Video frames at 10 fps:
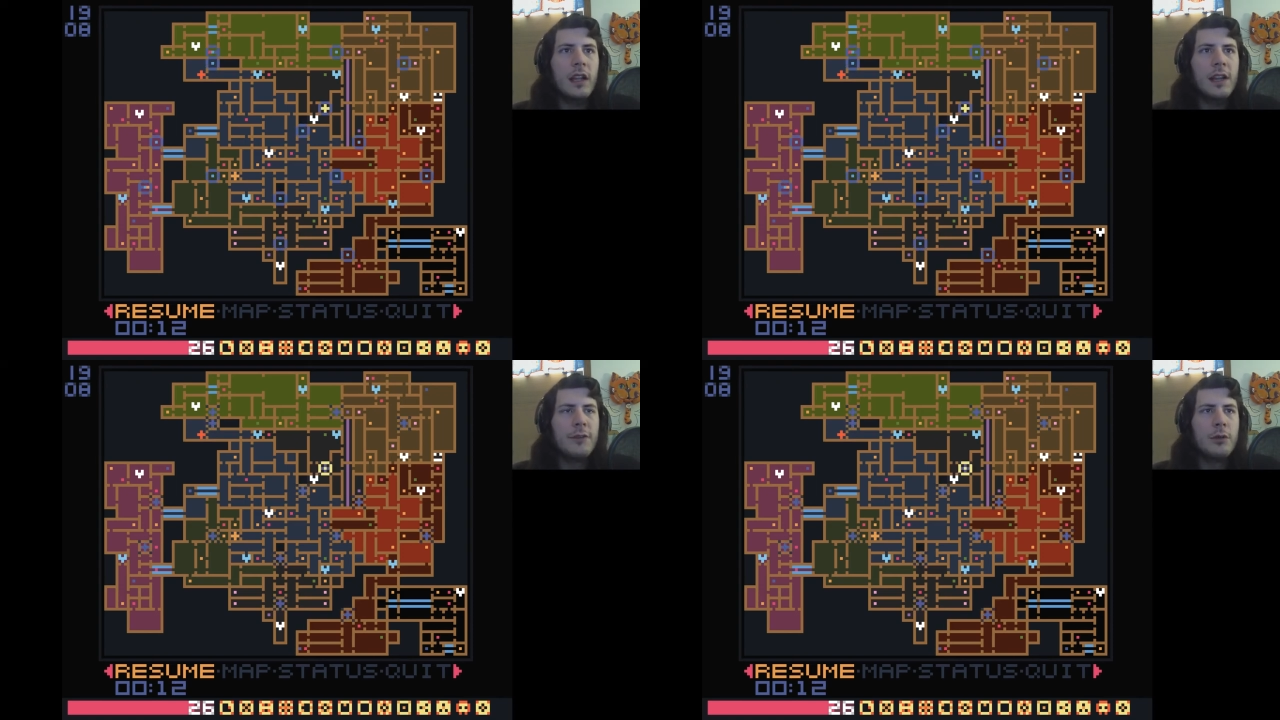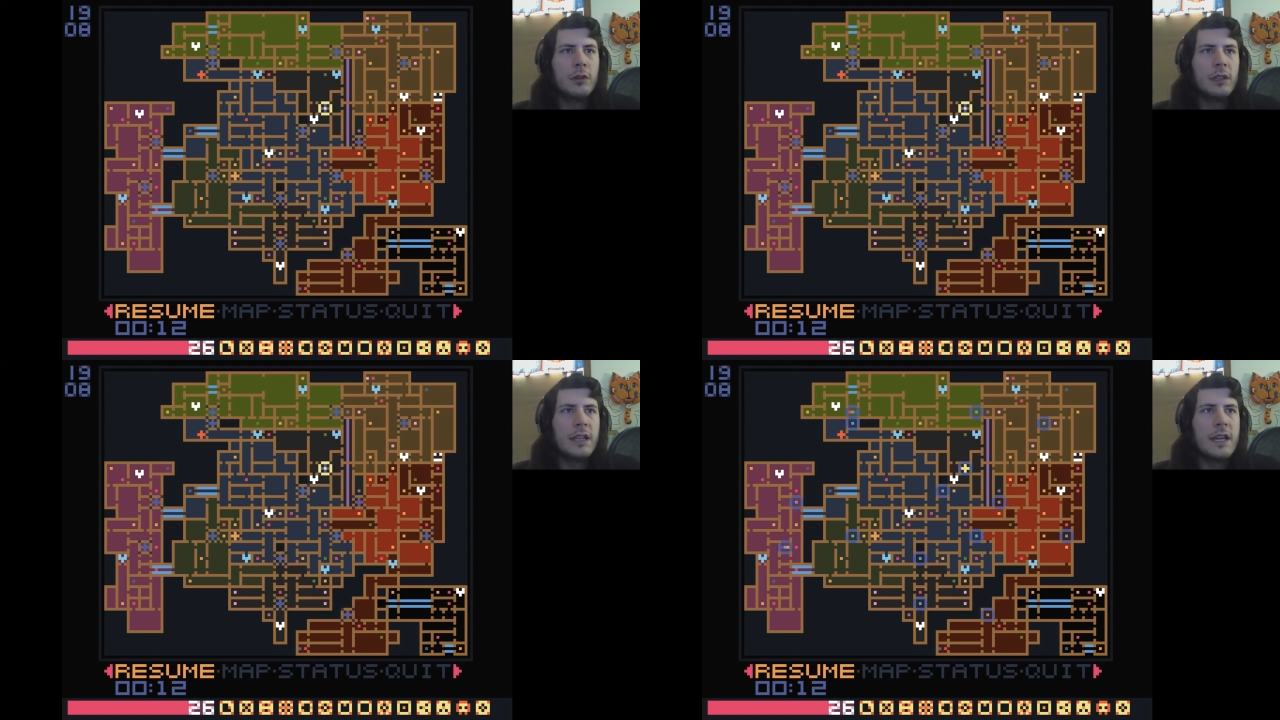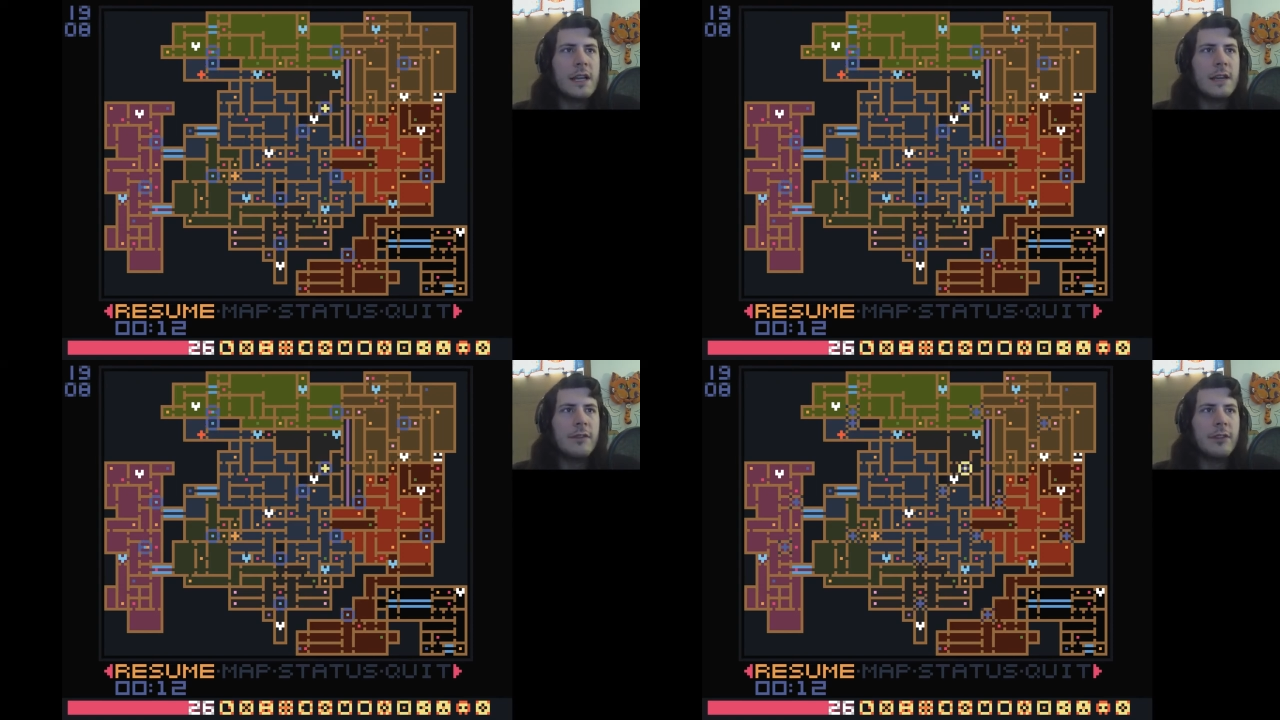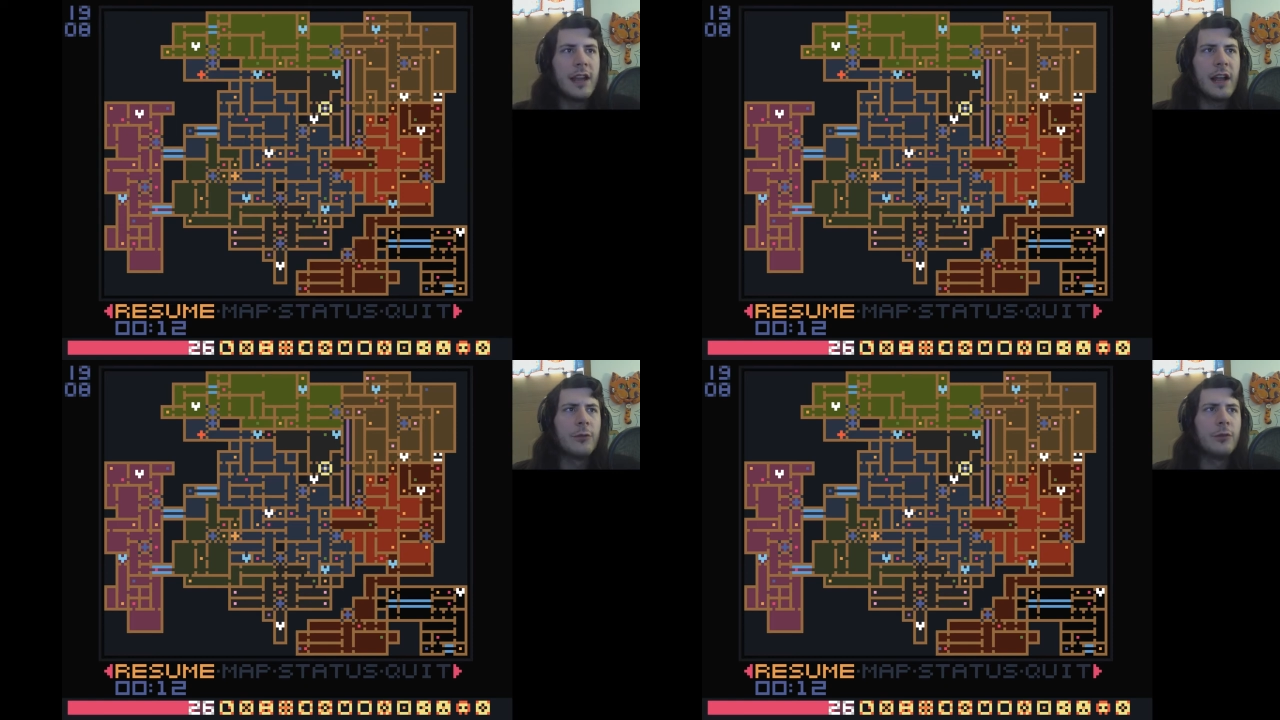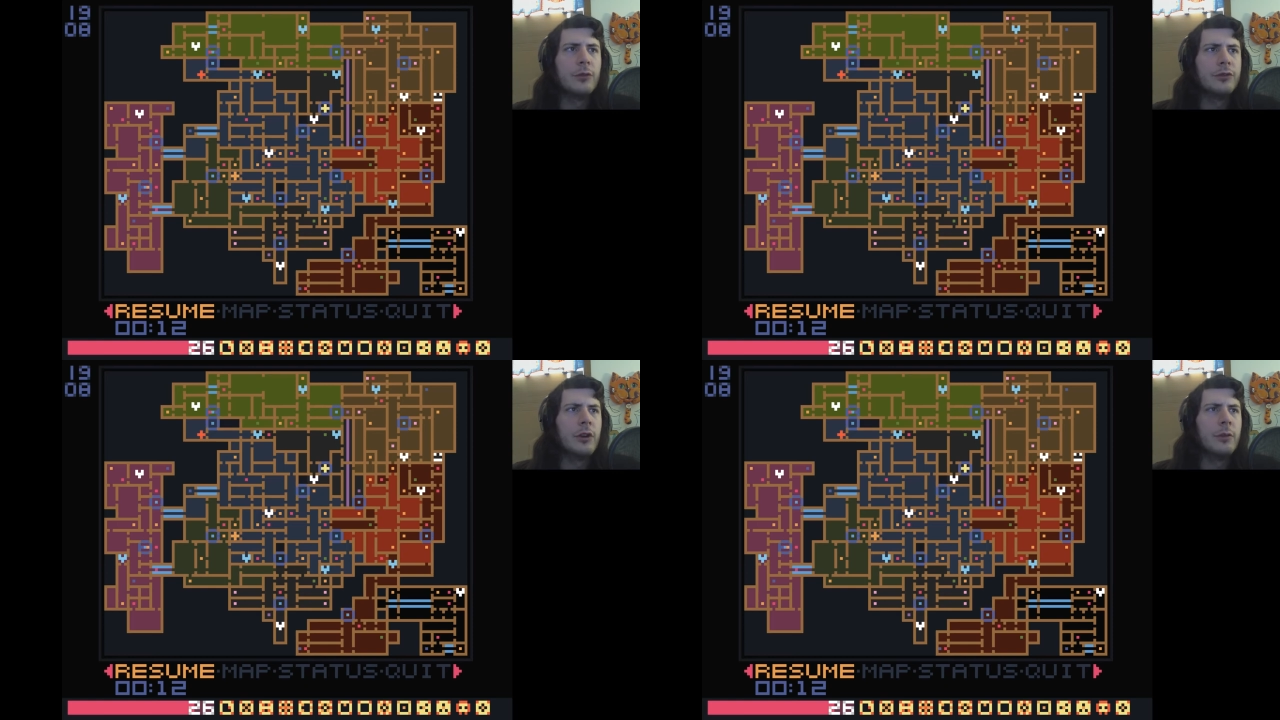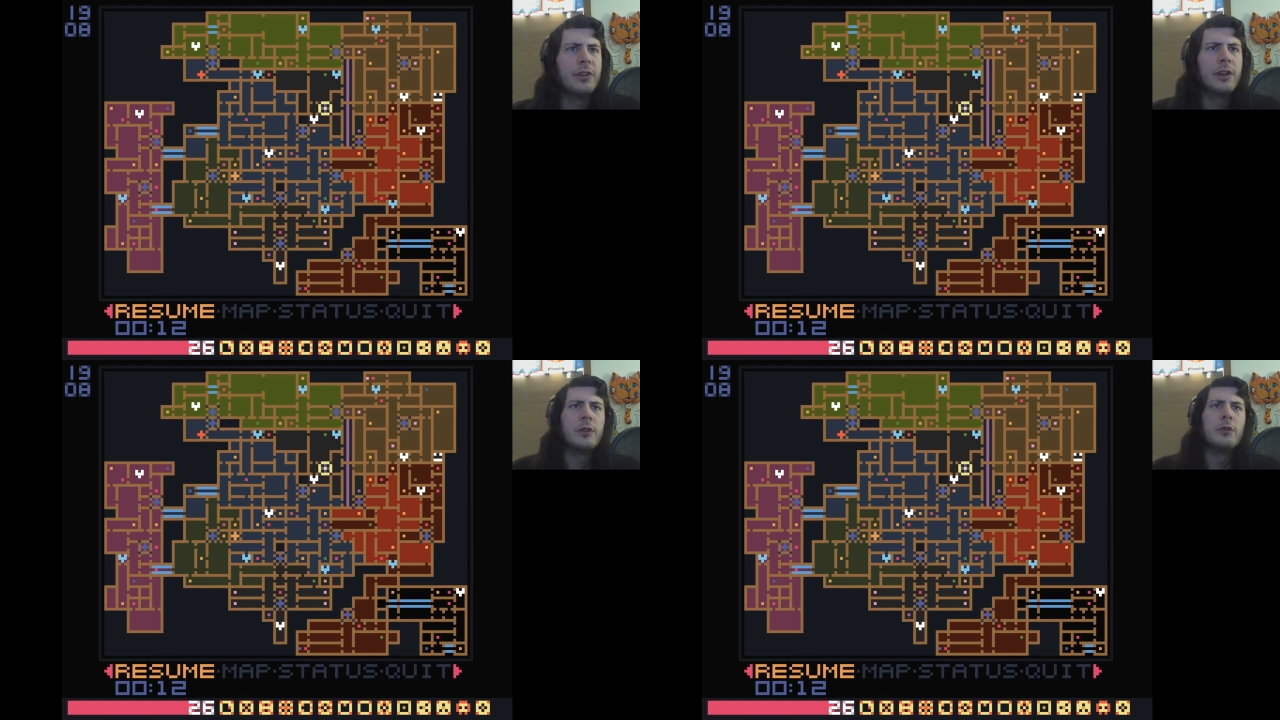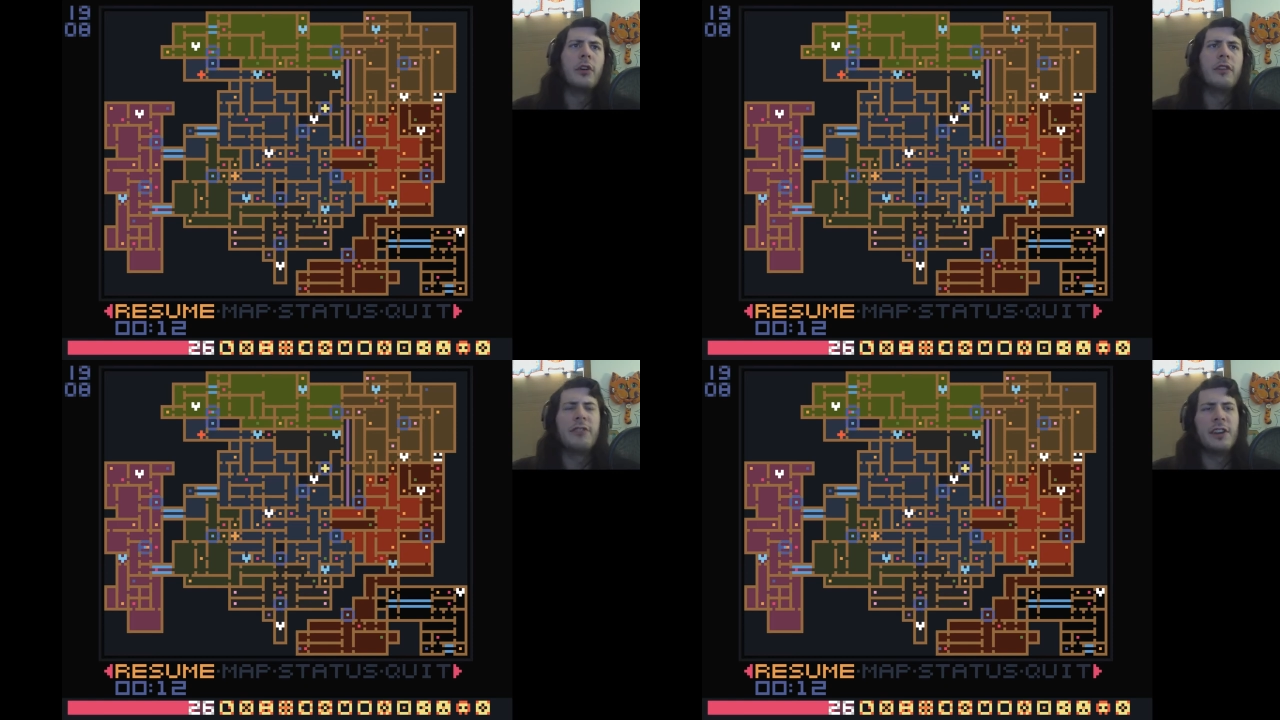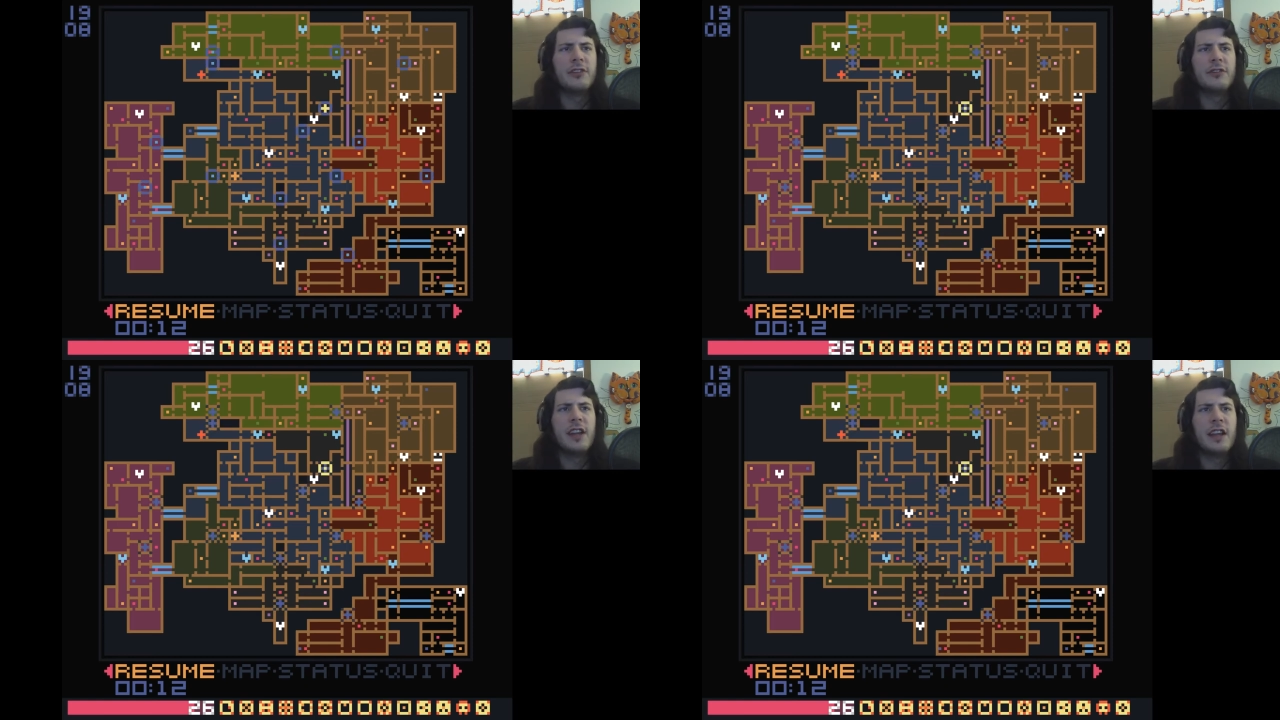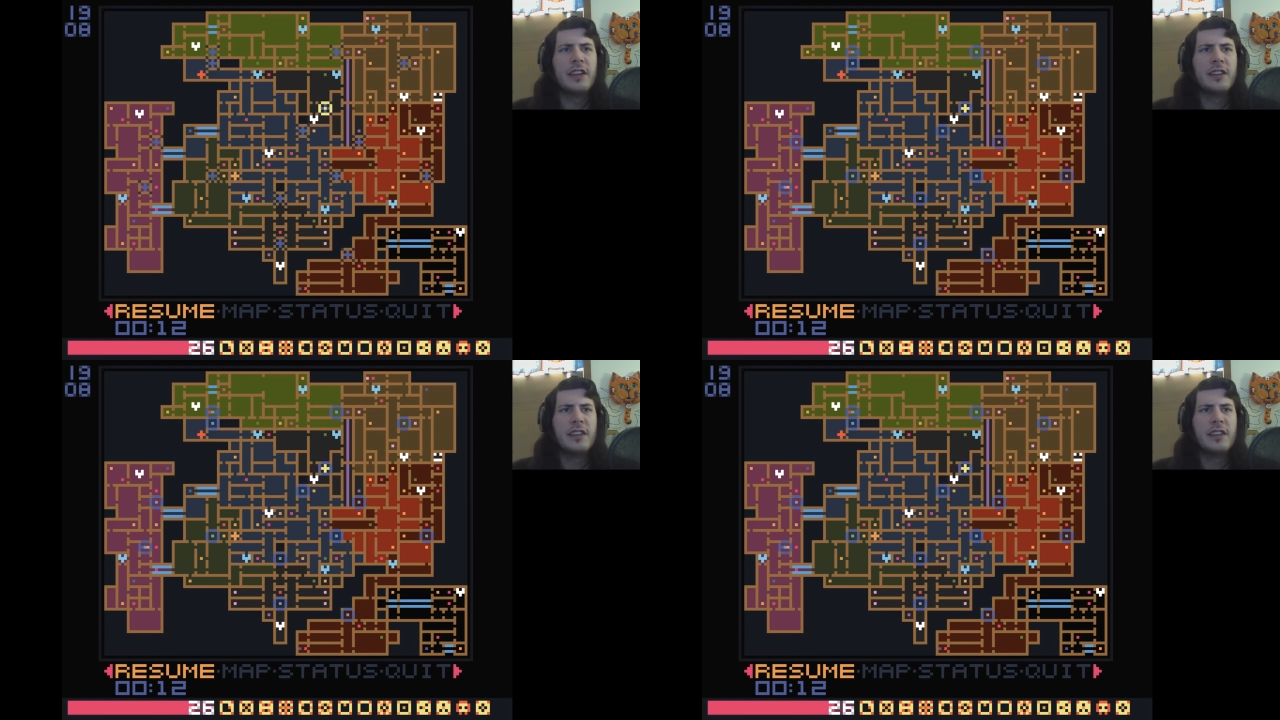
If you leave, the council will show up, tell you aren't finished yet,